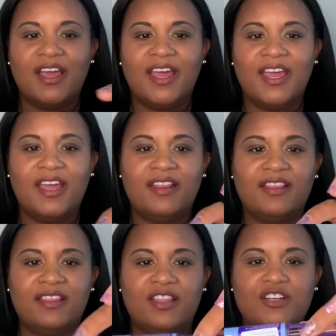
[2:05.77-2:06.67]
and
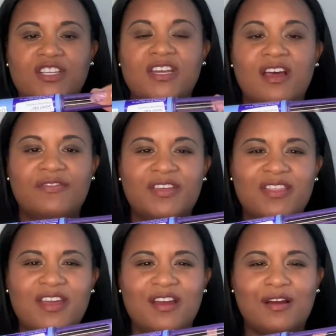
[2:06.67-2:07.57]
there's enough in
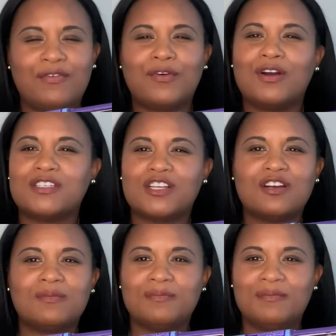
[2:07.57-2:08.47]
there for a
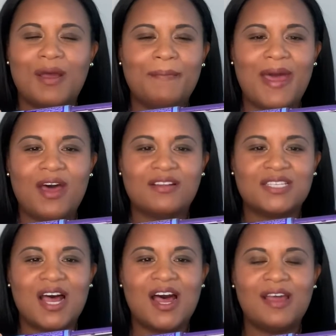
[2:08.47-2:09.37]
certain amount of
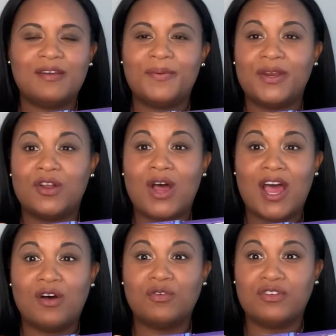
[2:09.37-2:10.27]
time depending on
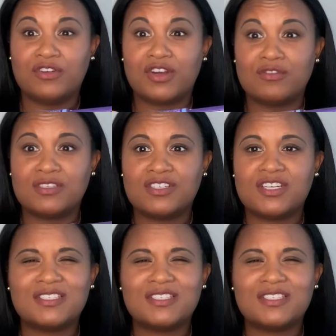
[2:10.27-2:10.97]
how your dosage is.